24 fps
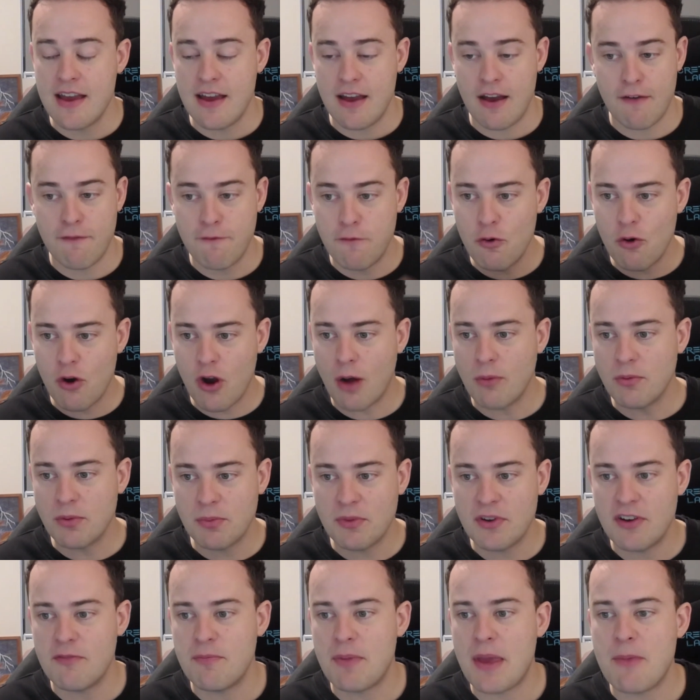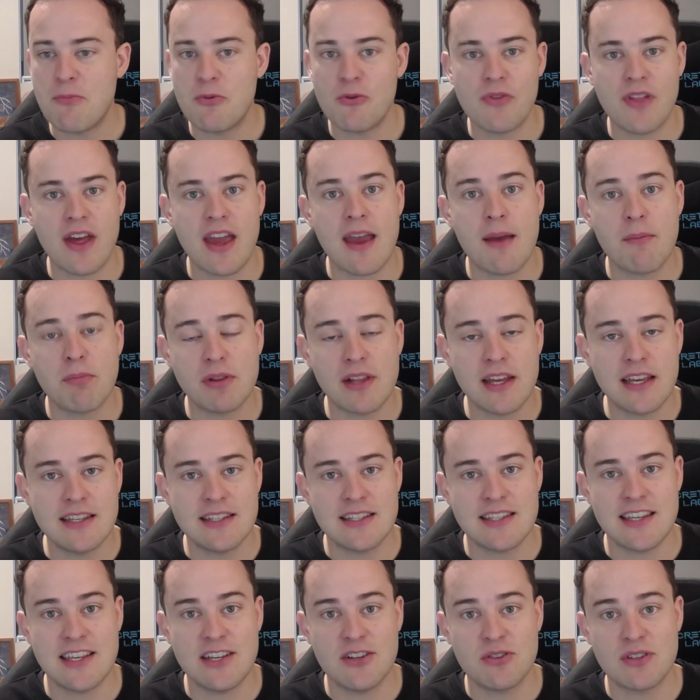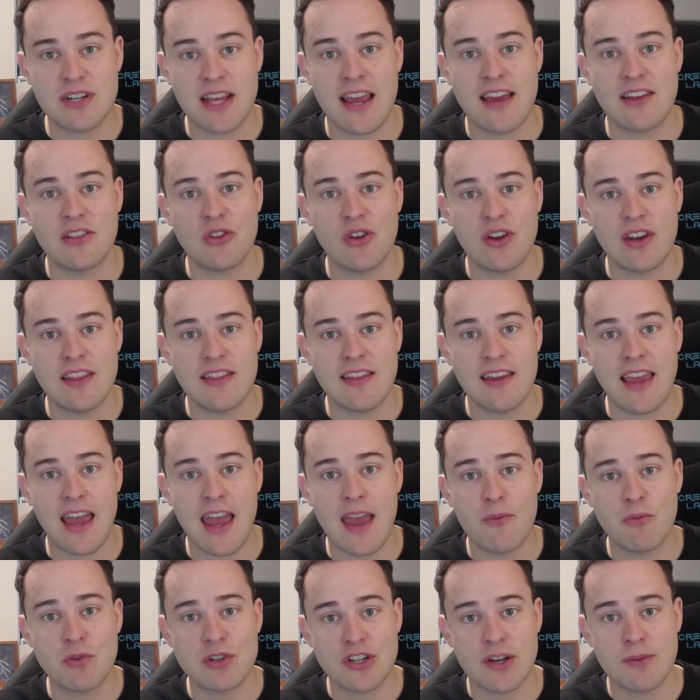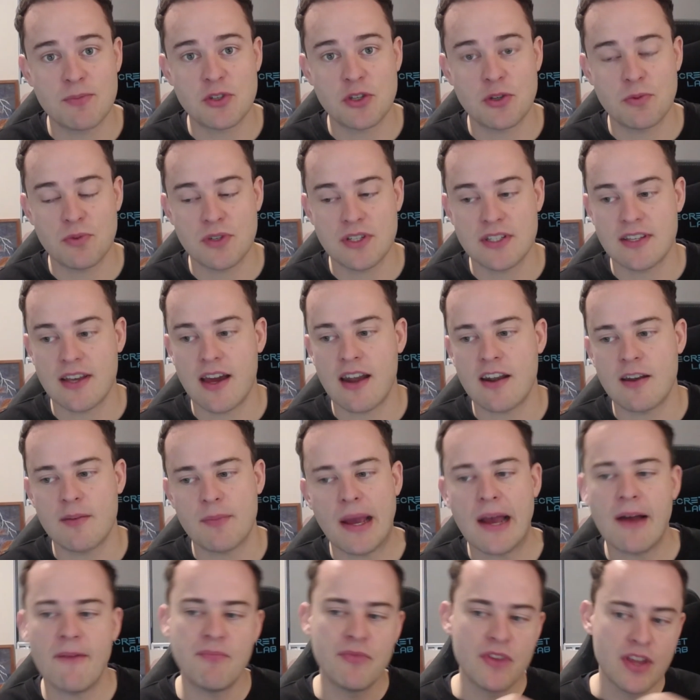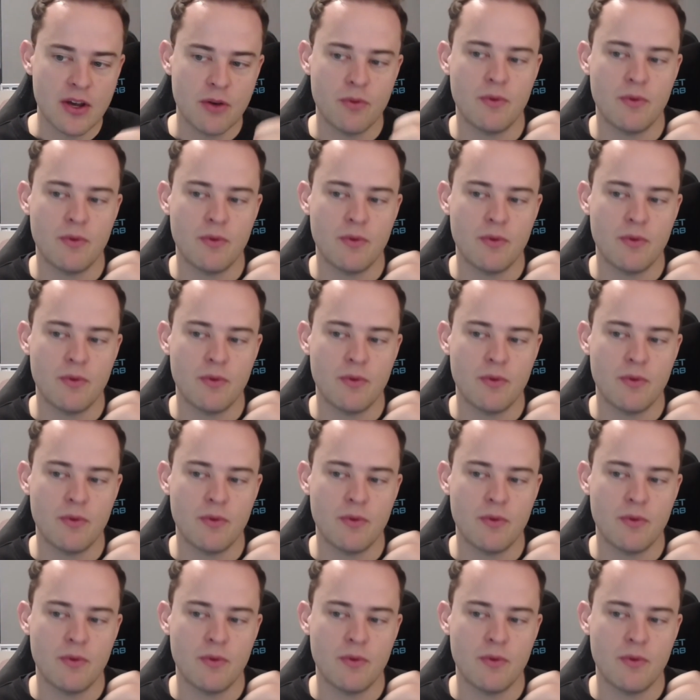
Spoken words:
a full complement of people there playing sealed and learning the game, which I'm super excited about.